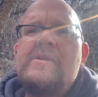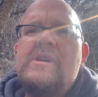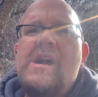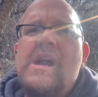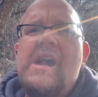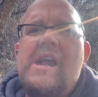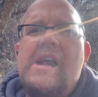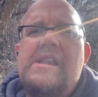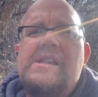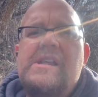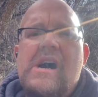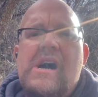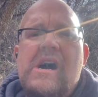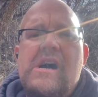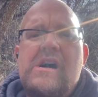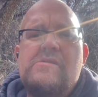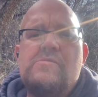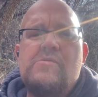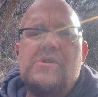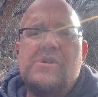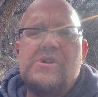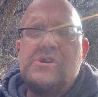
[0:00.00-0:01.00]
and
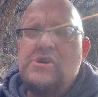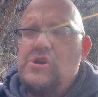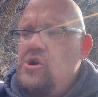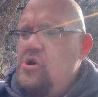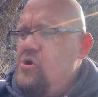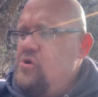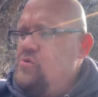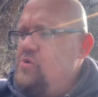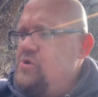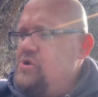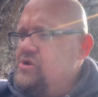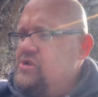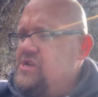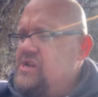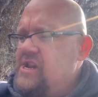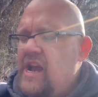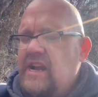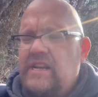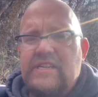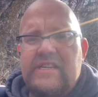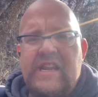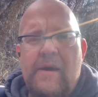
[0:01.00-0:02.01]
the
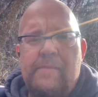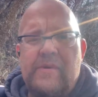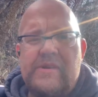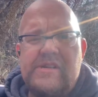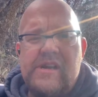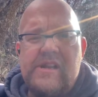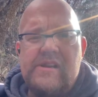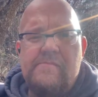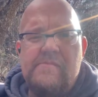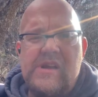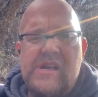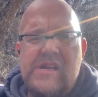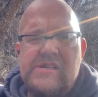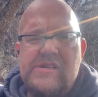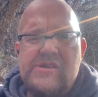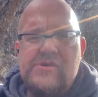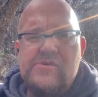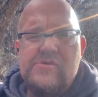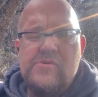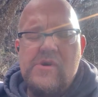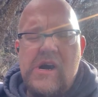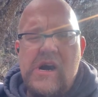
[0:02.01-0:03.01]
next step is going to be
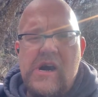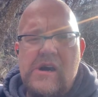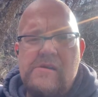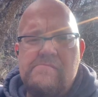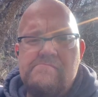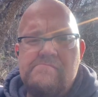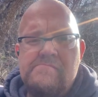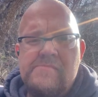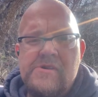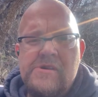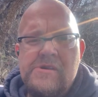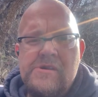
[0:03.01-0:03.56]
to